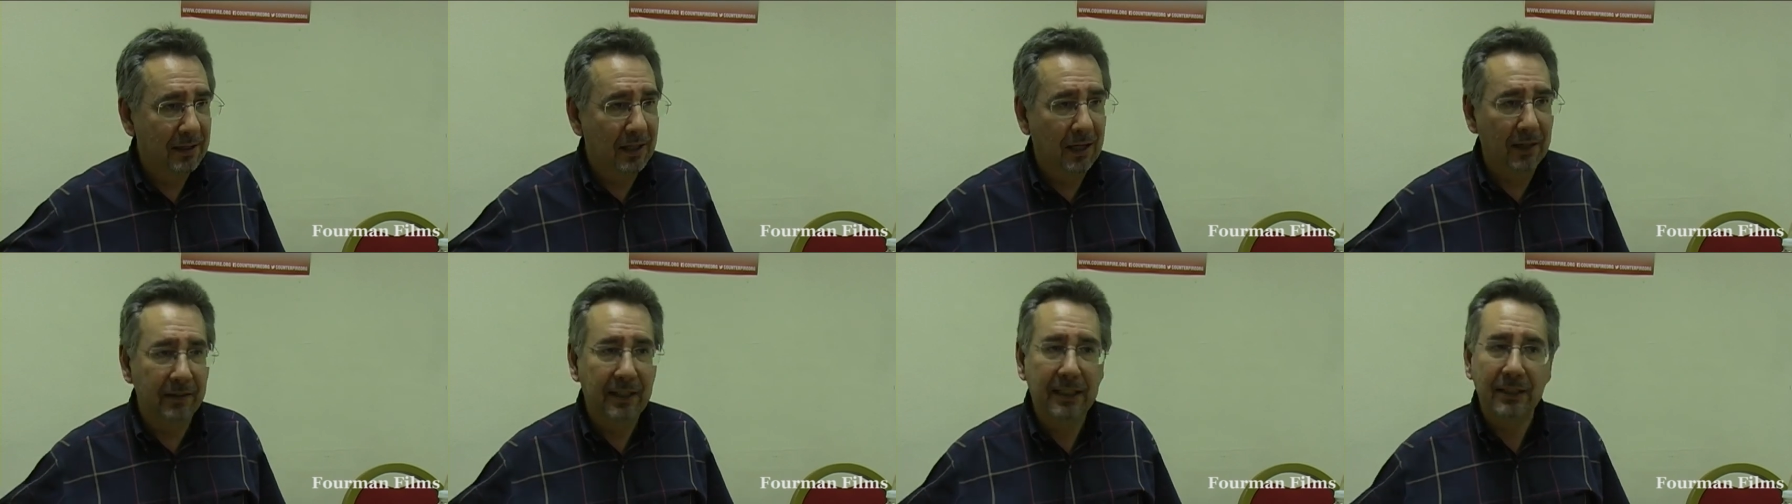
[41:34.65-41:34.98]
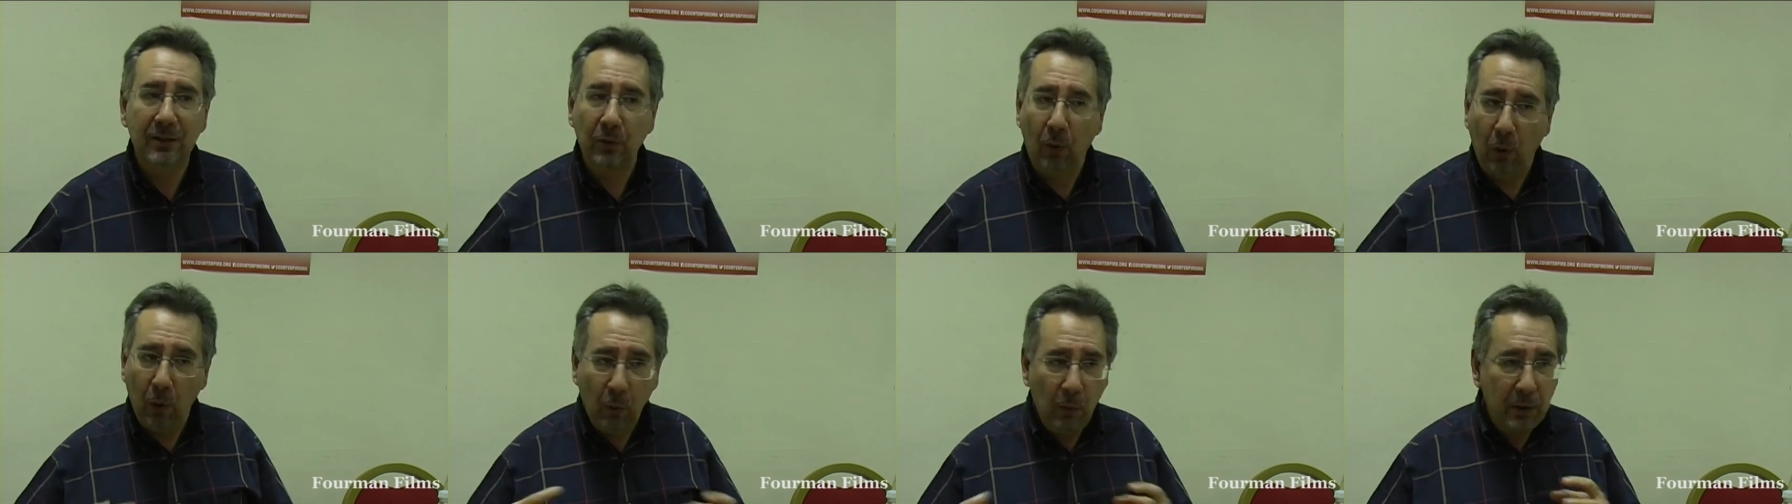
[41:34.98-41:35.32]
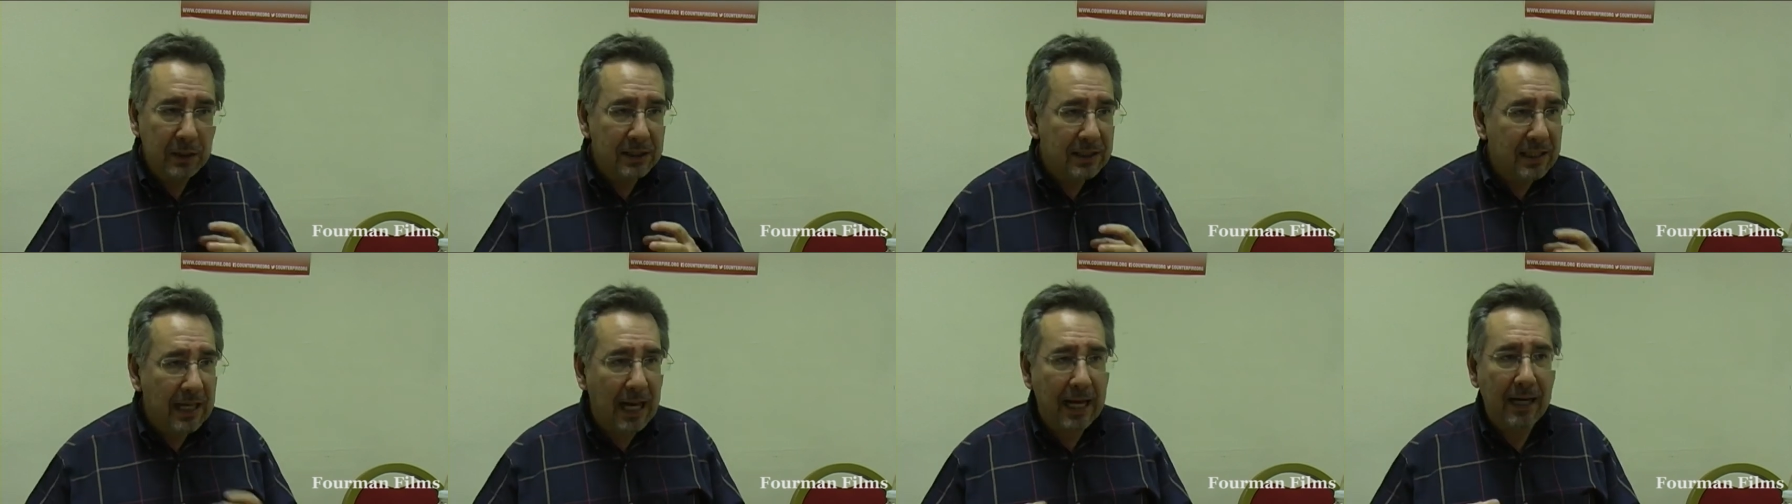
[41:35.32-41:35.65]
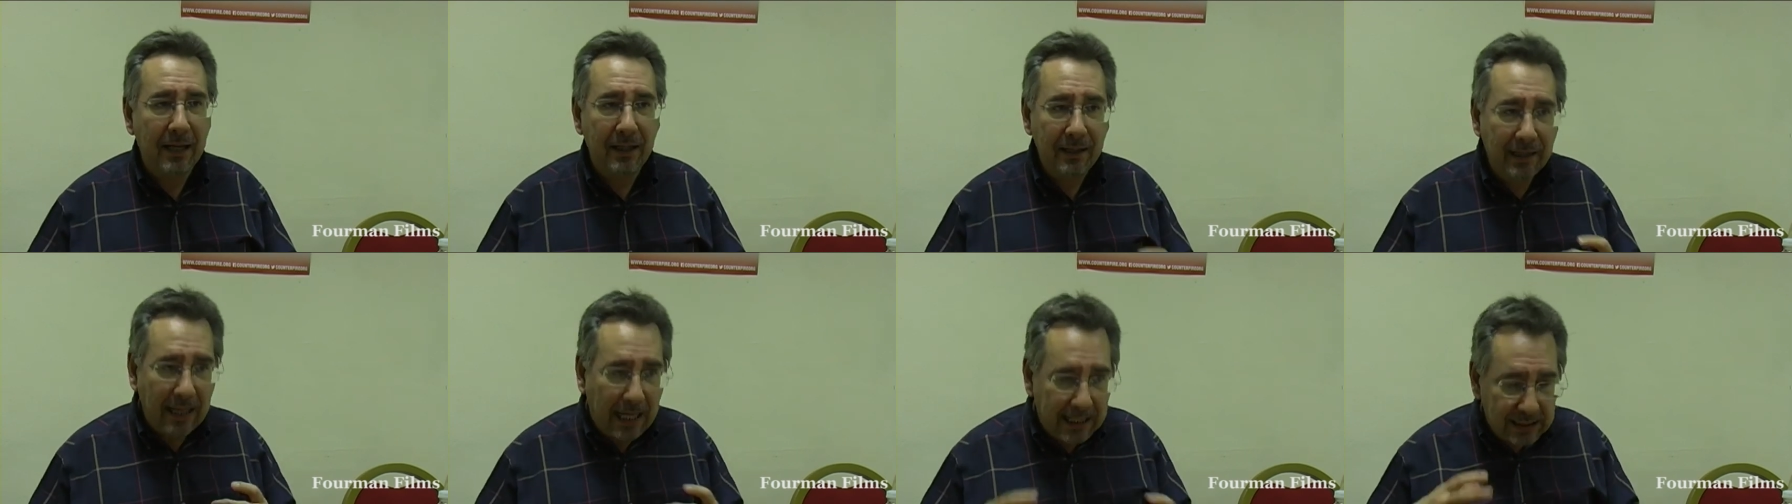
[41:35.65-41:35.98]
And it's always
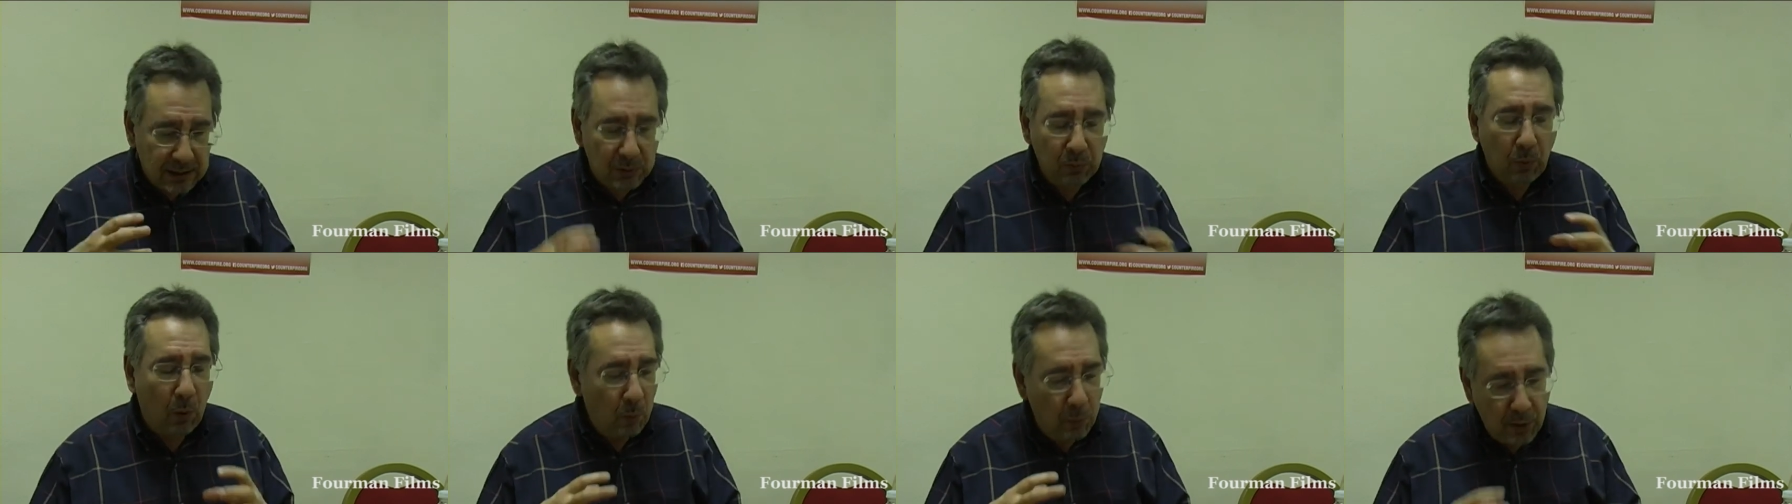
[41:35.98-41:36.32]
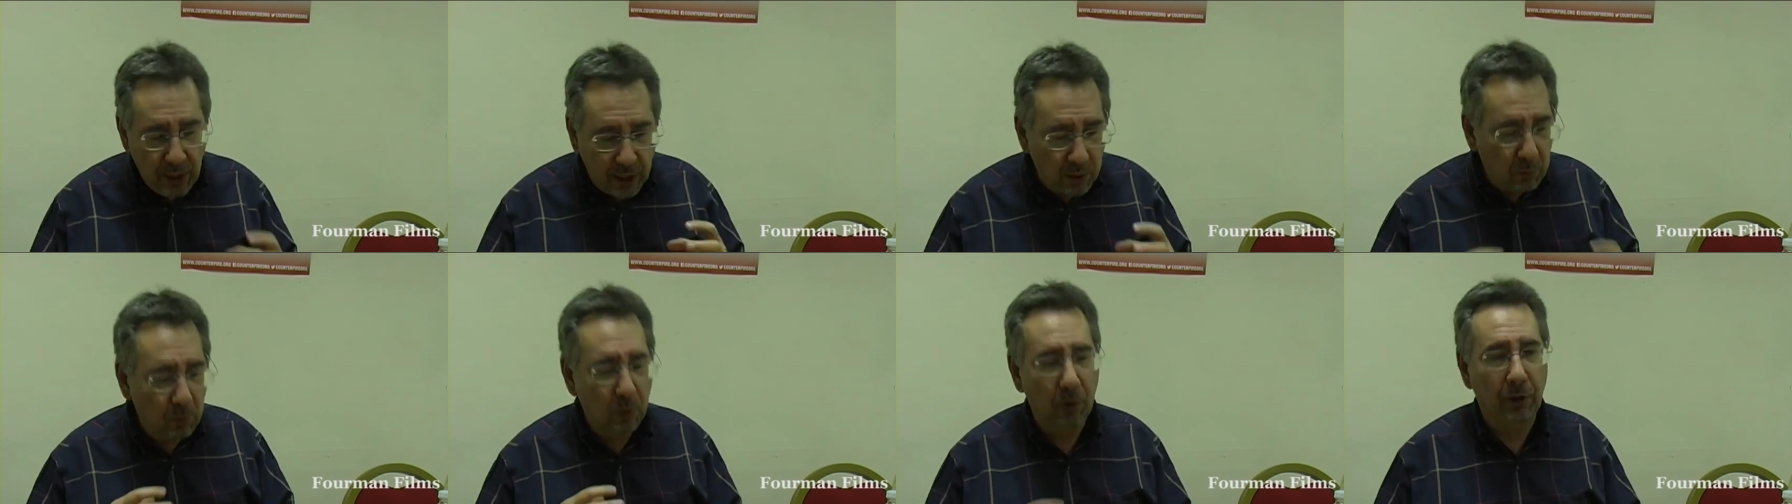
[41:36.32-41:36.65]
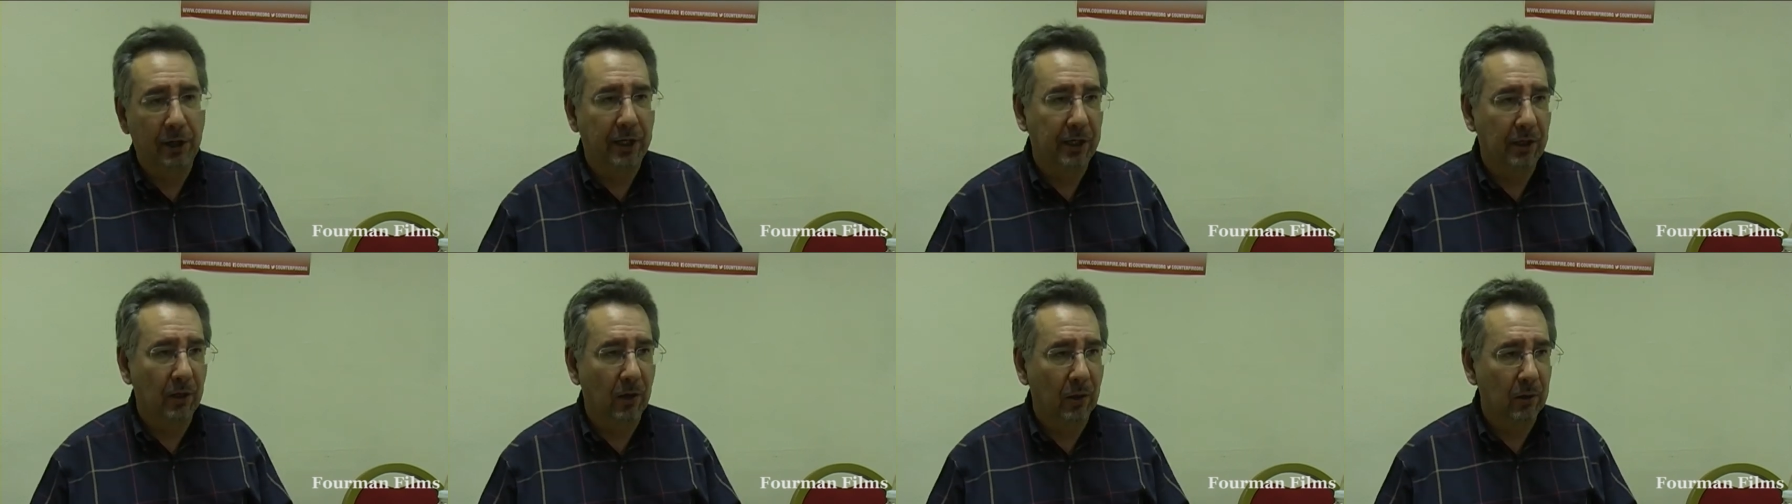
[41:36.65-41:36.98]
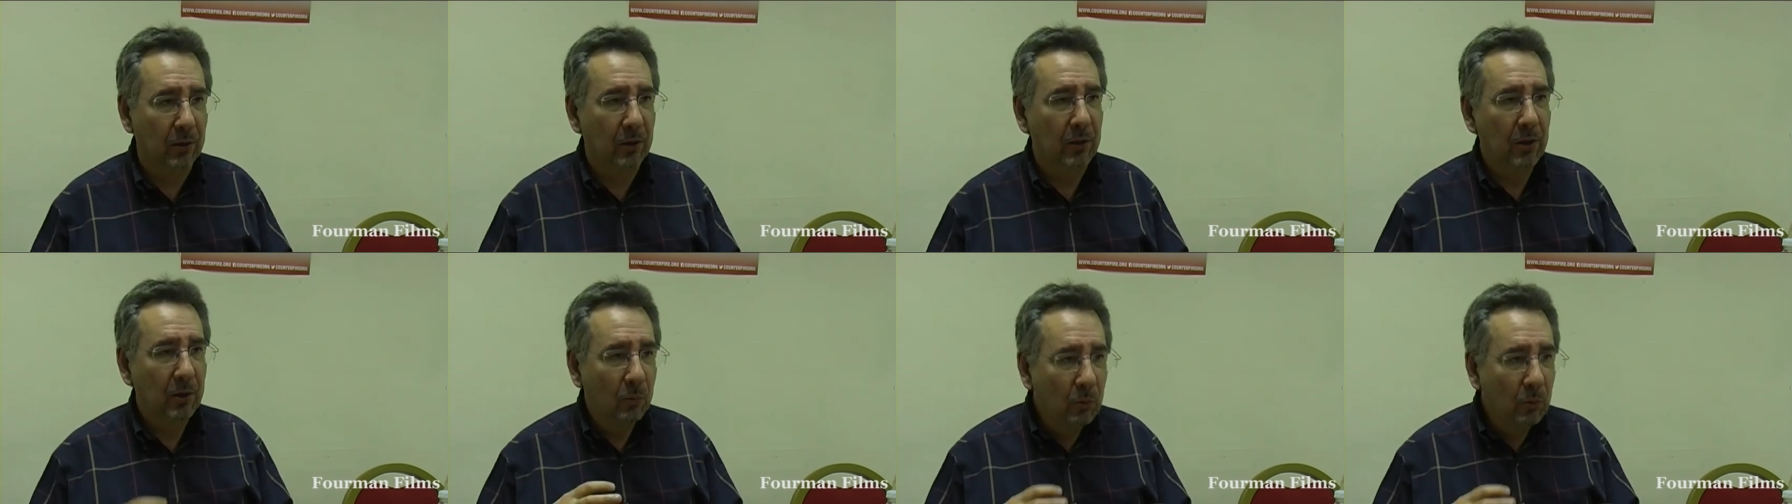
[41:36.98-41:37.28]
that, that's what we're working on.